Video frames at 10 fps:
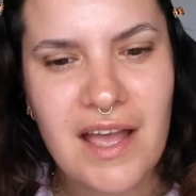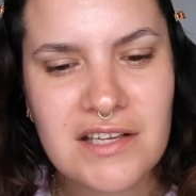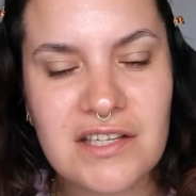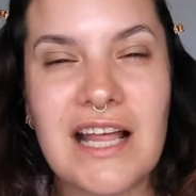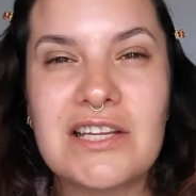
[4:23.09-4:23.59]

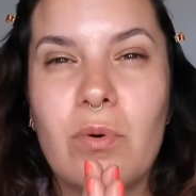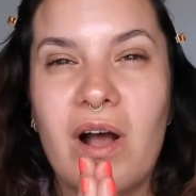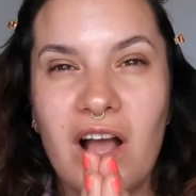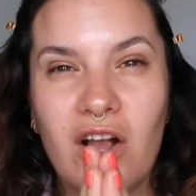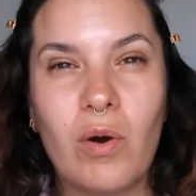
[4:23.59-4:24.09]
So that's why
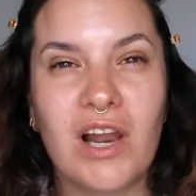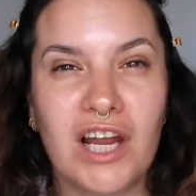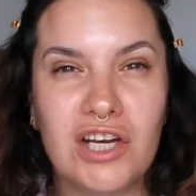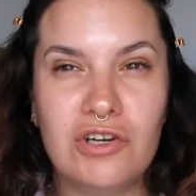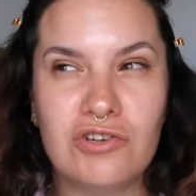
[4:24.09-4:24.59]
I quite
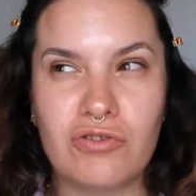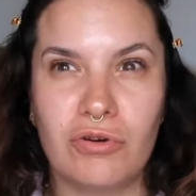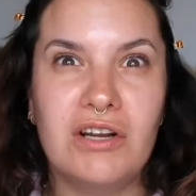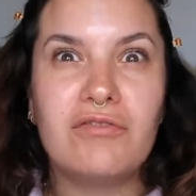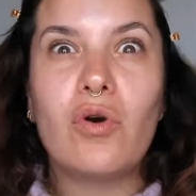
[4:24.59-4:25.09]
like neutral.
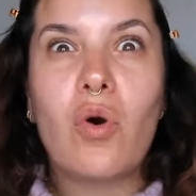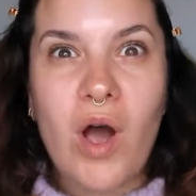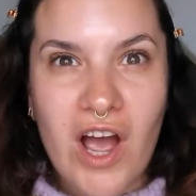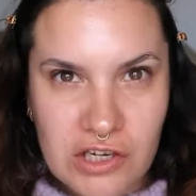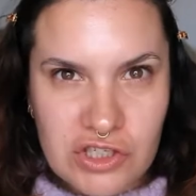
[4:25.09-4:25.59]
And if you're
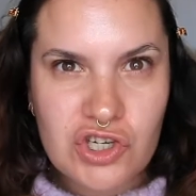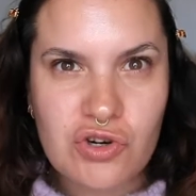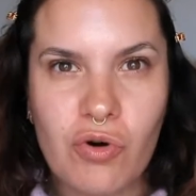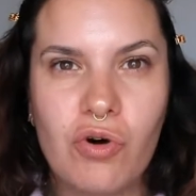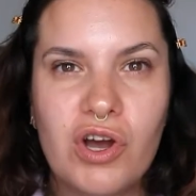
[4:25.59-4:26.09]
quite
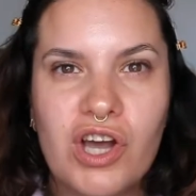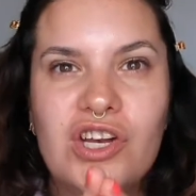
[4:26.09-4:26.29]
unsure,